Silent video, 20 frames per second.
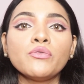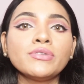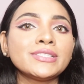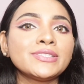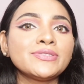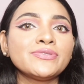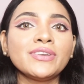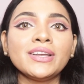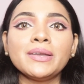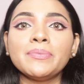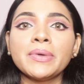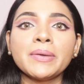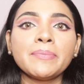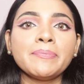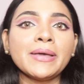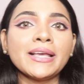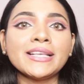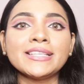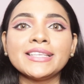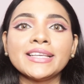which will be
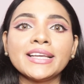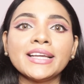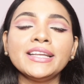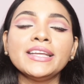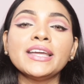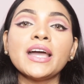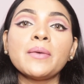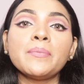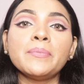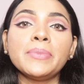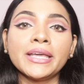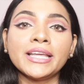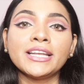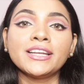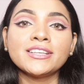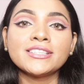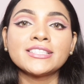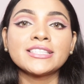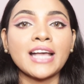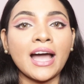basically a
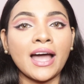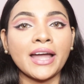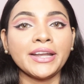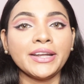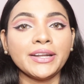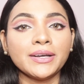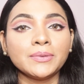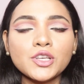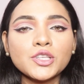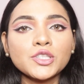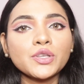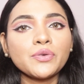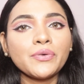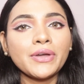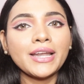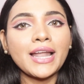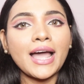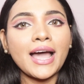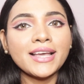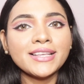beginner's guide. So
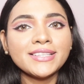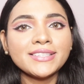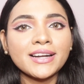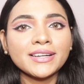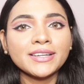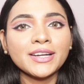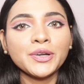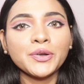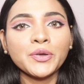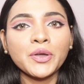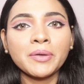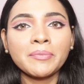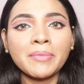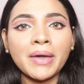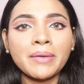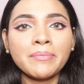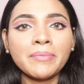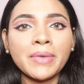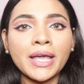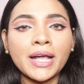when I started doing
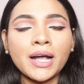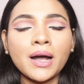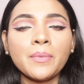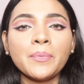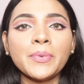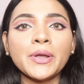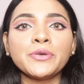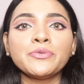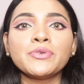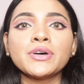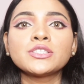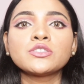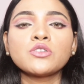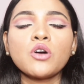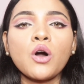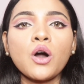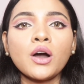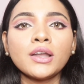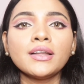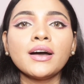my makeup, it was
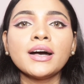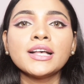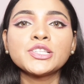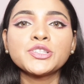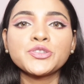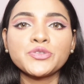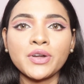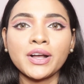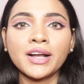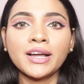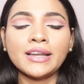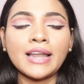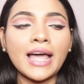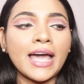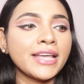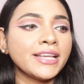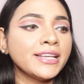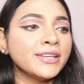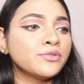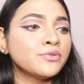all a struggle.
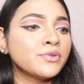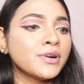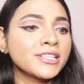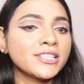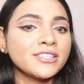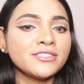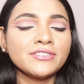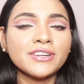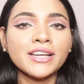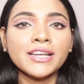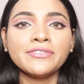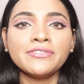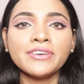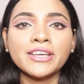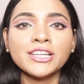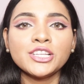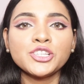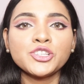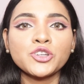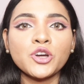I wasn't really
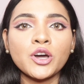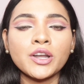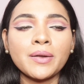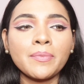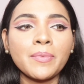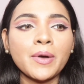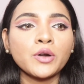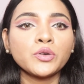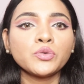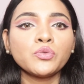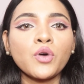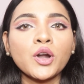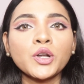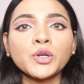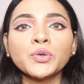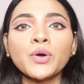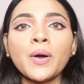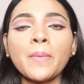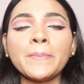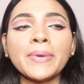very sure about
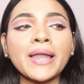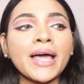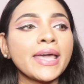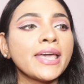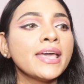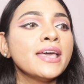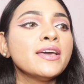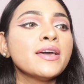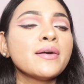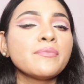what to apply